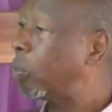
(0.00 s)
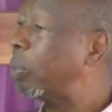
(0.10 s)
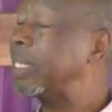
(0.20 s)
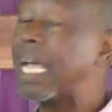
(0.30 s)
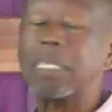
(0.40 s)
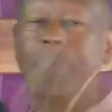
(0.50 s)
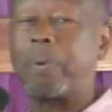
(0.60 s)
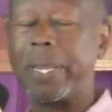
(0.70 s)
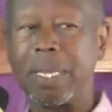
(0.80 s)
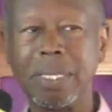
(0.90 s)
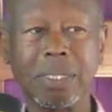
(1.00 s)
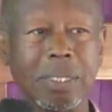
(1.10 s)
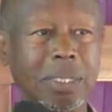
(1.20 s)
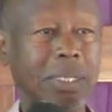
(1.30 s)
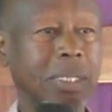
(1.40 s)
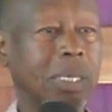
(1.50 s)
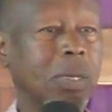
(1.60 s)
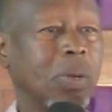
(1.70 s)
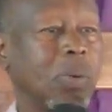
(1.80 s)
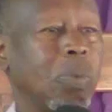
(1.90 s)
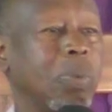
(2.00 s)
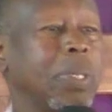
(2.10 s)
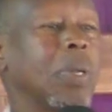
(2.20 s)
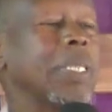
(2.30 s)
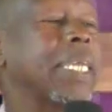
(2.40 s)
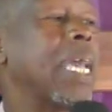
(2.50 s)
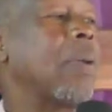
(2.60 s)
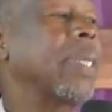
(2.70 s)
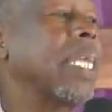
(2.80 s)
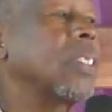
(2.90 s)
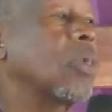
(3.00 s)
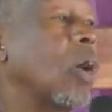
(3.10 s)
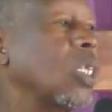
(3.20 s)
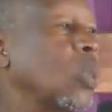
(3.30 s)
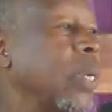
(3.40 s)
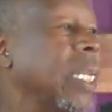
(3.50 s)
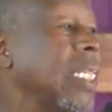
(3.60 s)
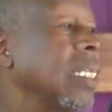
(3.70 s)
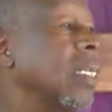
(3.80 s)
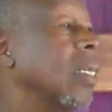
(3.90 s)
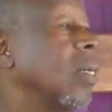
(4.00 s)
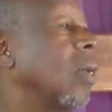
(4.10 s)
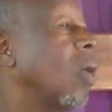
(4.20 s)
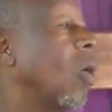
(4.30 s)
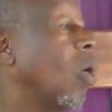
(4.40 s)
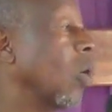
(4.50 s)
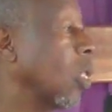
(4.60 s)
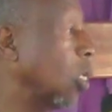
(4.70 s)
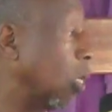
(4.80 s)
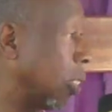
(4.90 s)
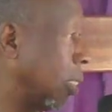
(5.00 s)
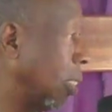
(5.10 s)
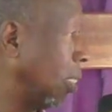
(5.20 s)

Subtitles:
we just pray. We don't care whether it's God's will or not.